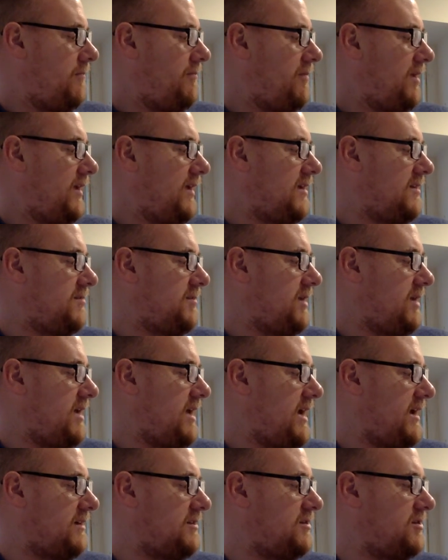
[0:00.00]
That gives me
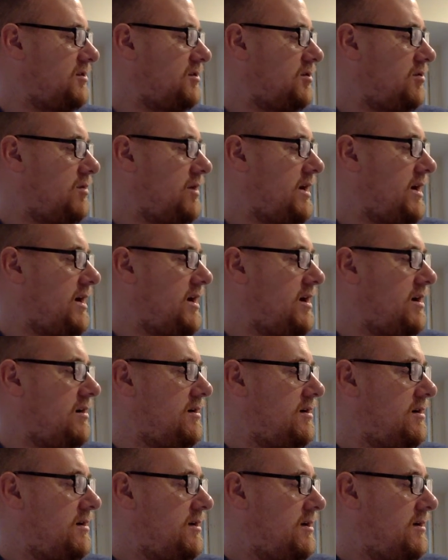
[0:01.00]
x
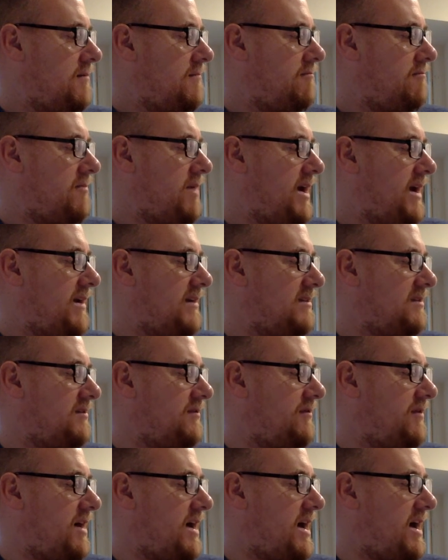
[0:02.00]
squared minus
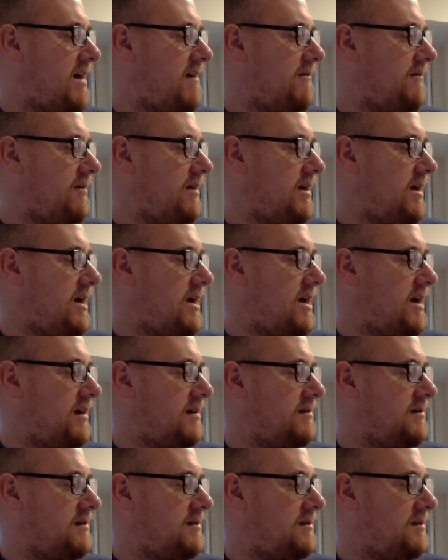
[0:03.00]

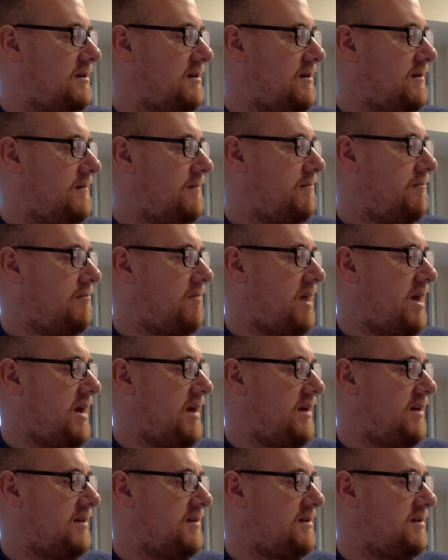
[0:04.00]
5x
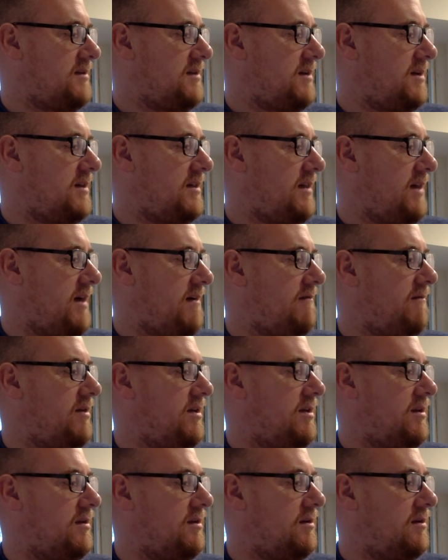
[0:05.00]
minus
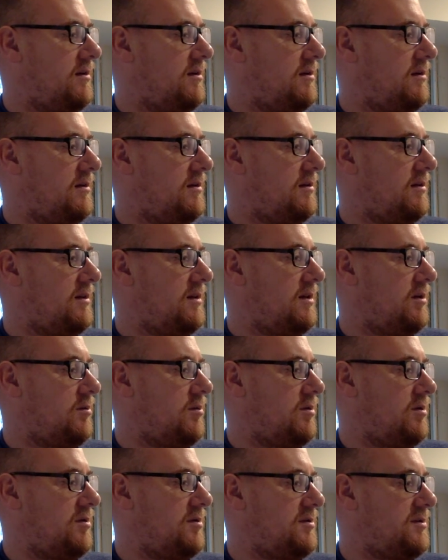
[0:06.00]
11
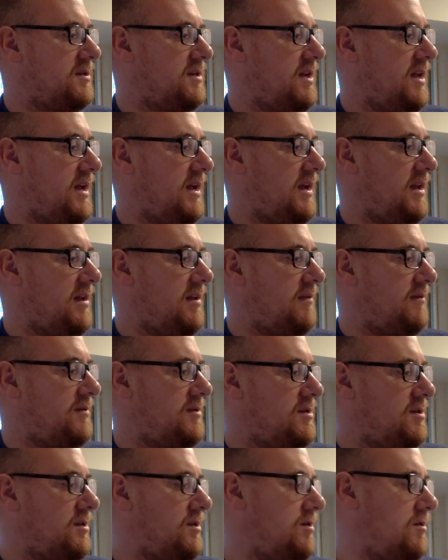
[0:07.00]
equals
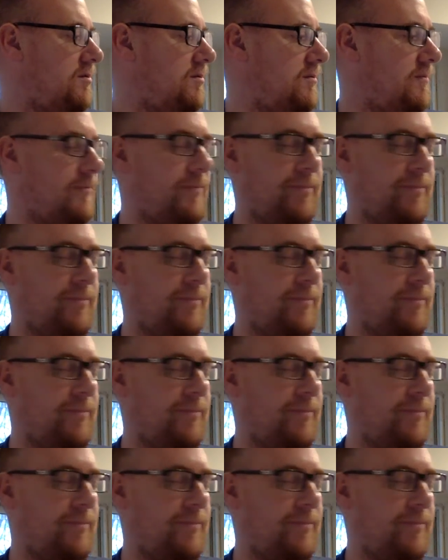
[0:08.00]
-2.